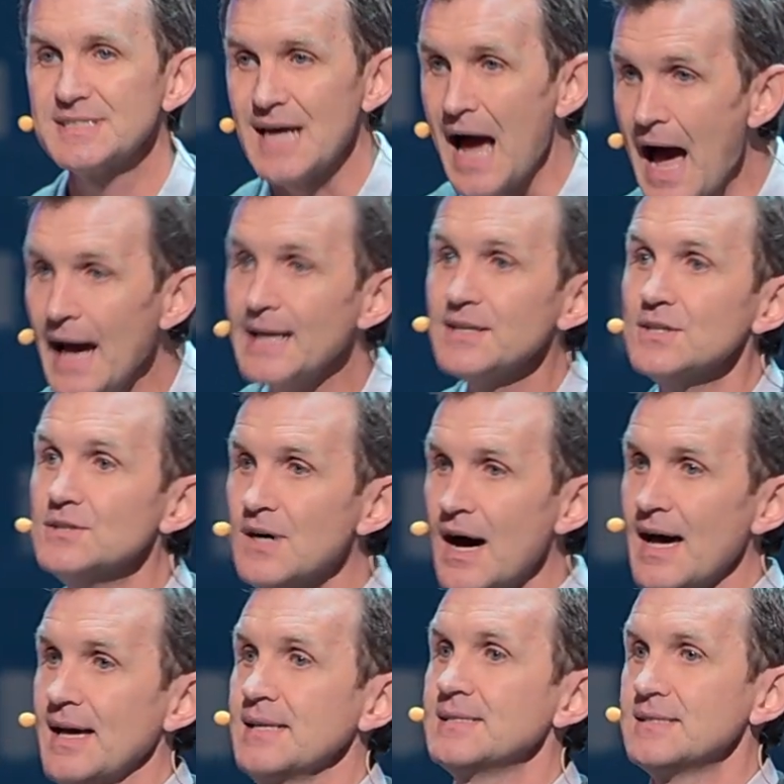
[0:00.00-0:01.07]
to
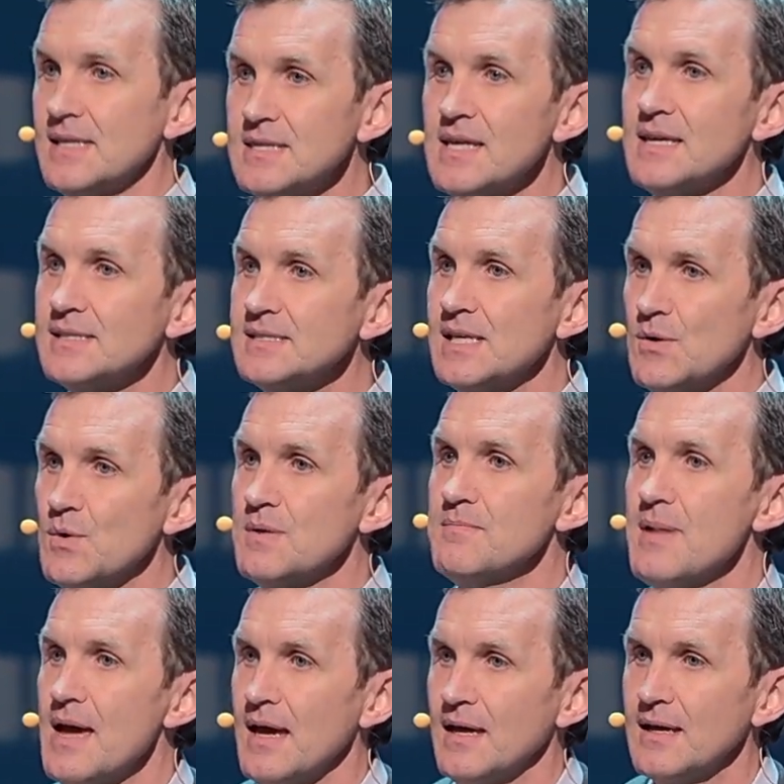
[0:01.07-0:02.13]
idolize the things that we
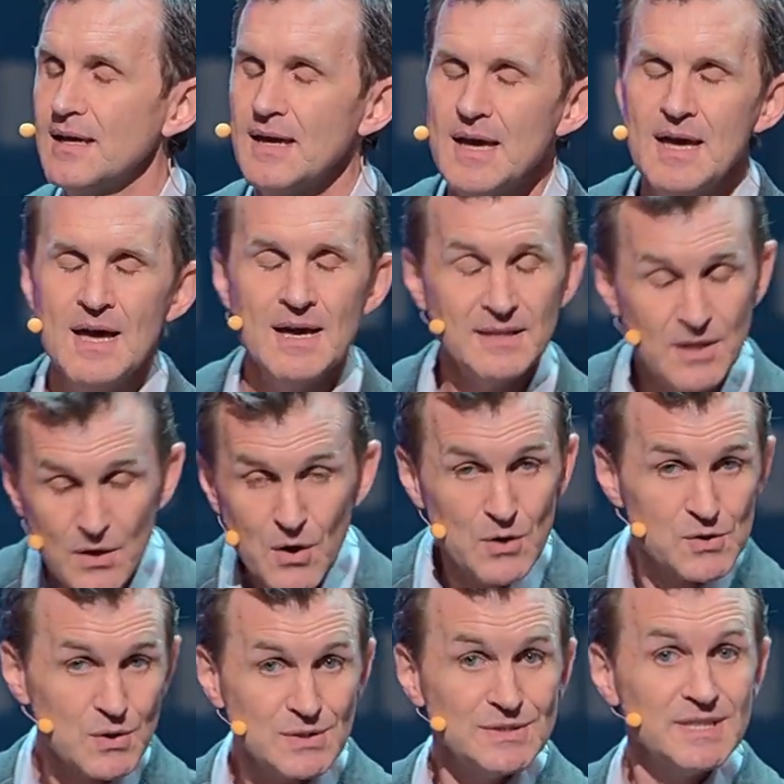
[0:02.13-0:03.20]
make.
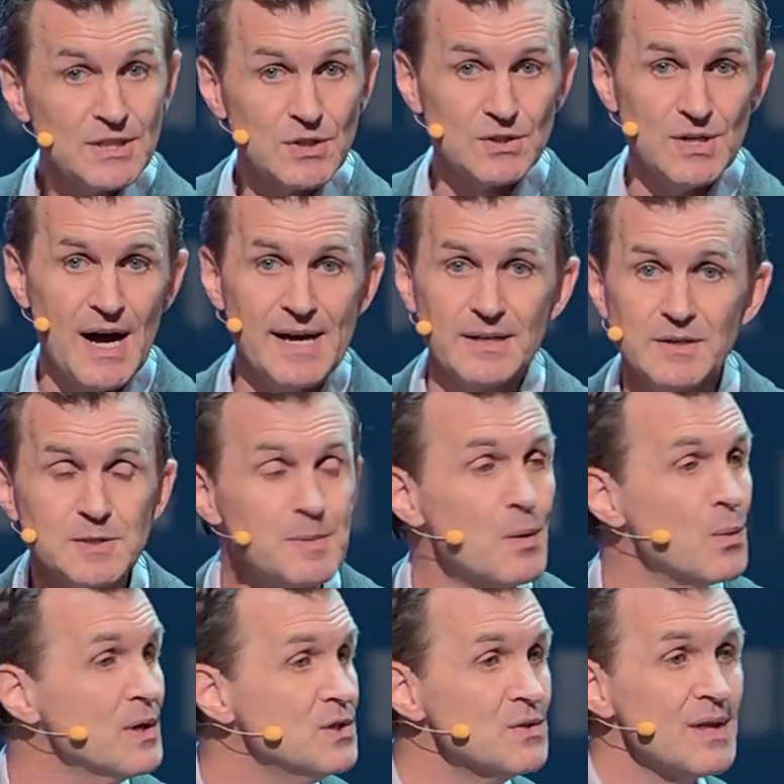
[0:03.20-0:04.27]
Those are literal idols, but
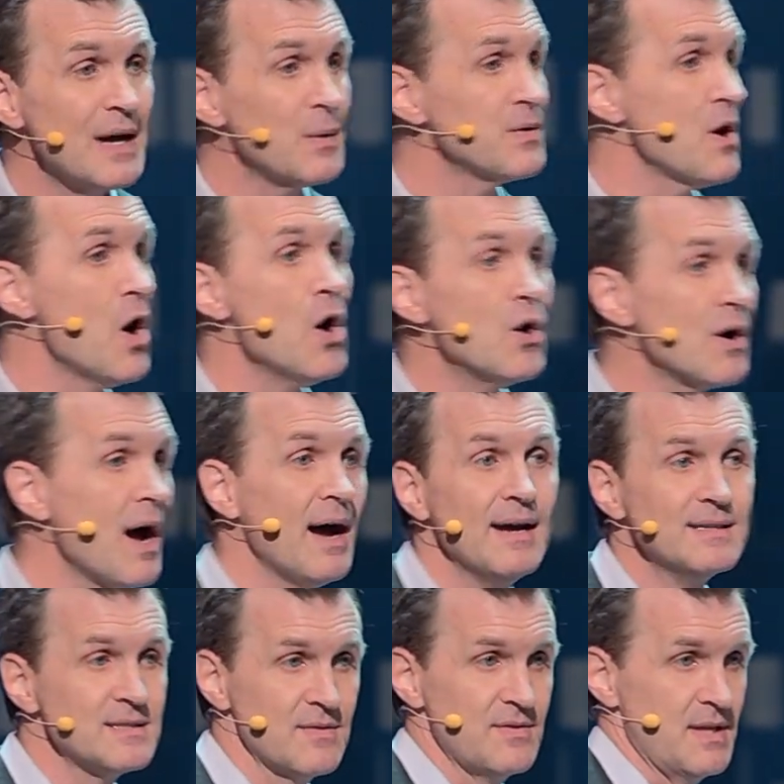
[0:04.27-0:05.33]
we do that with all
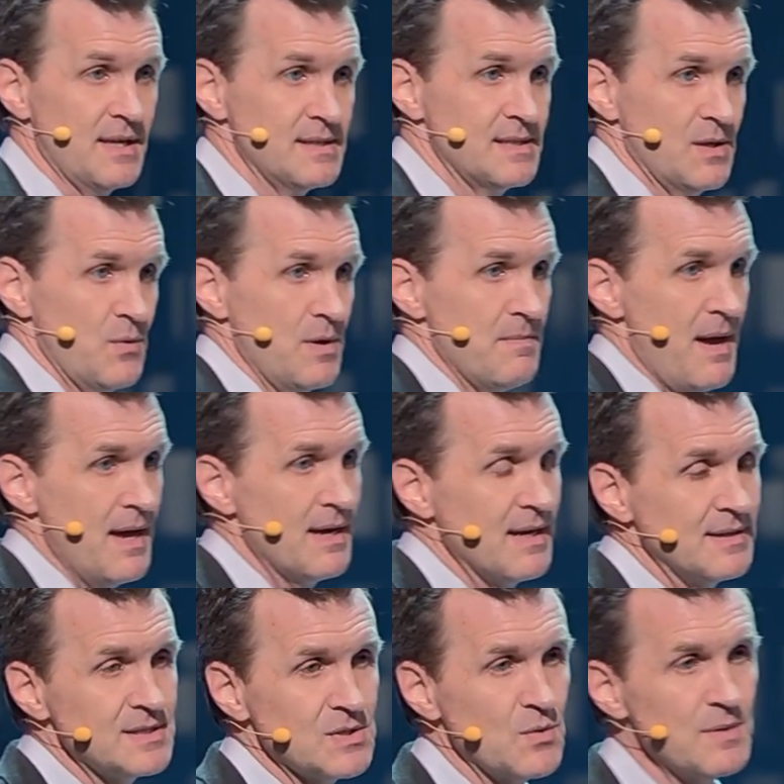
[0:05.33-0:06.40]
kinds of things that we make.
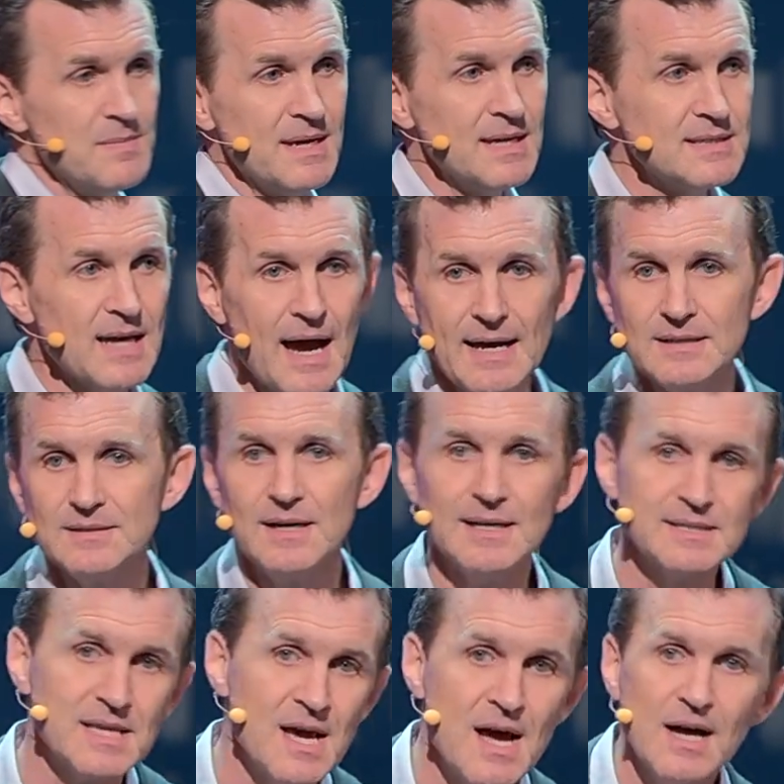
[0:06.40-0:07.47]
And so we begin to
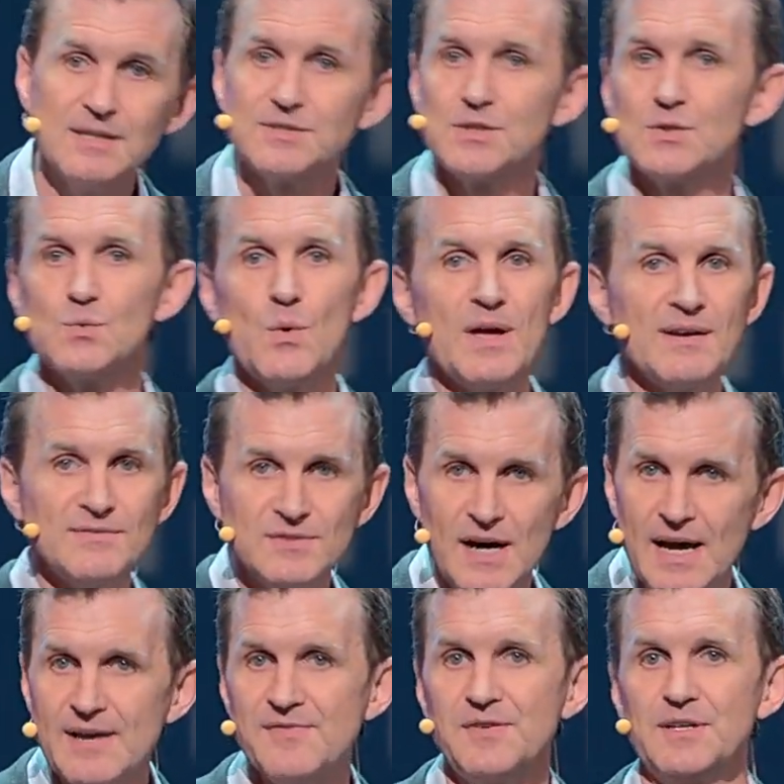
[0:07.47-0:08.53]
idolize a certain way of
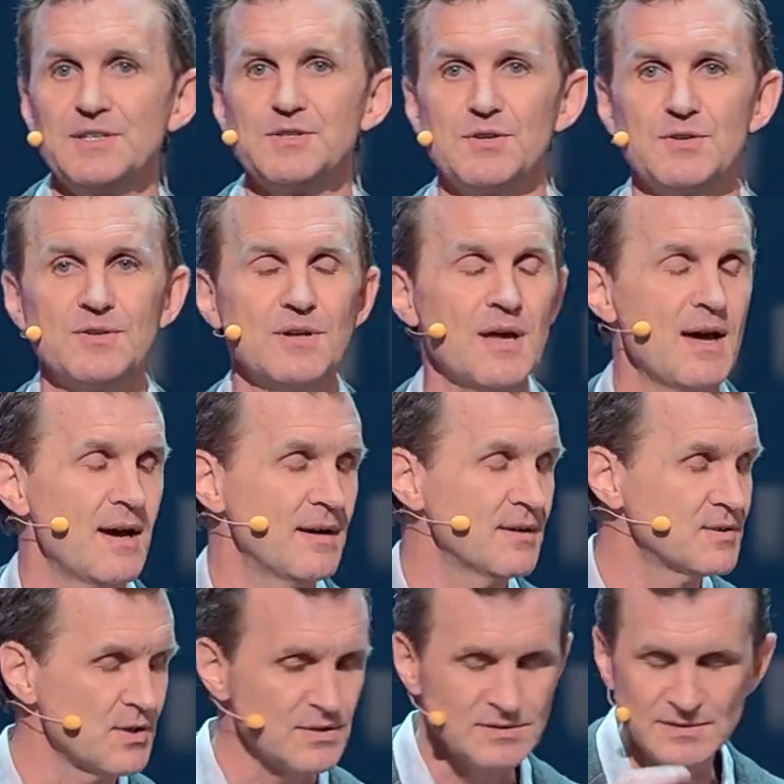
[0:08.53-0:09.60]
life and a
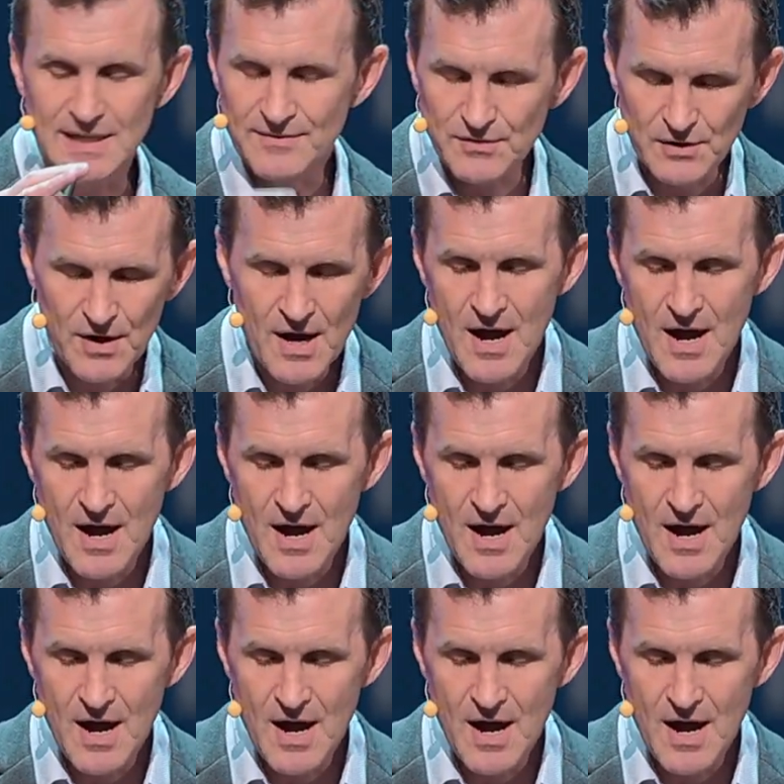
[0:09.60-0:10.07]
certain level